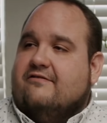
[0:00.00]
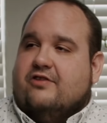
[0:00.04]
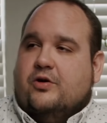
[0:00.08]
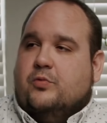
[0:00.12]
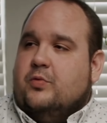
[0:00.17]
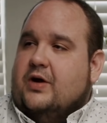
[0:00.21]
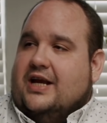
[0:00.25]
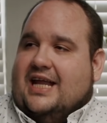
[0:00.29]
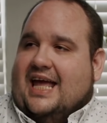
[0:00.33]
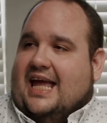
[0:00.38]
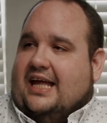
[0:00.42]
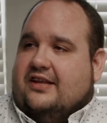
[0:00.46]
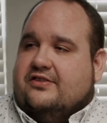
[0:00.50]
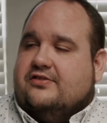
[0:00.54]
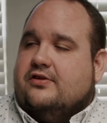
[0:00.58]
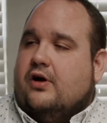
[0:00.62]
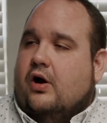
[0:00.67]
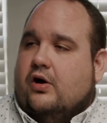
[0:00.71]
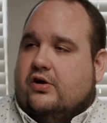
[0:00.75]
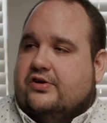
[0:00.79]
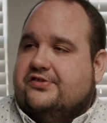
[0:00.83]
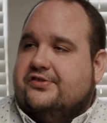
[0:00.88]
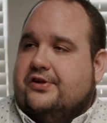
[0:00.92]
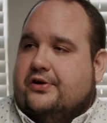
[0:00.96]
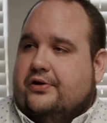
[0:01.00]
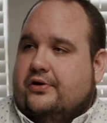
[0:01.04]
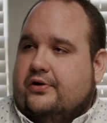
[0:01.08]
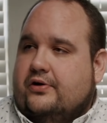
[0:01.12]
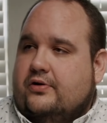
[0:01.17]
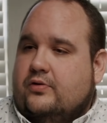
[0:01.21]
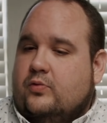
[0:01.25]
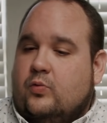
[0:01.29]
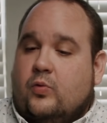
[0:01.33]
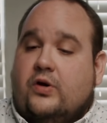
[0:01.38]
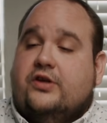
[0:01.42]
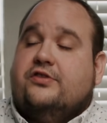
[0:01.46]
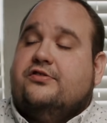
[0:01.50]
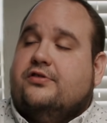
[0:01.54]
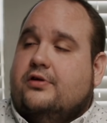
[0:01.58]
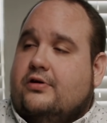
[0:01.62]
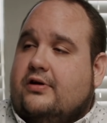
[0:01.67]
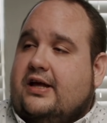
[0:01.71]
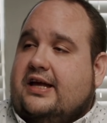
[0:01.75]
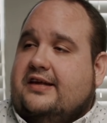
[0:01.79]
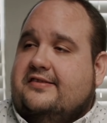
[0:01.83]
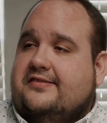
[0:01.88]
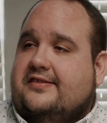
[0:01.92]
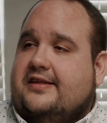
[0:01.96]
Everyone hates Arsenal. What's
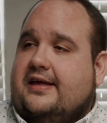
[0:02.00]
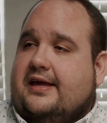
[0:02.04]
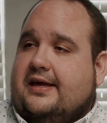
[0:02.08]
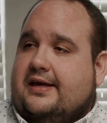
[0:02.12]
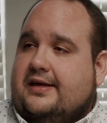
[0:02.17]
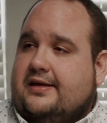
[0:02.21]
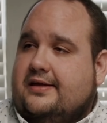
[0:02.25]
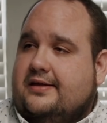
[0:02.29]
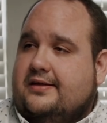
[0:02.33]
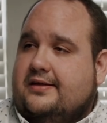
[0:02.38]
your AC?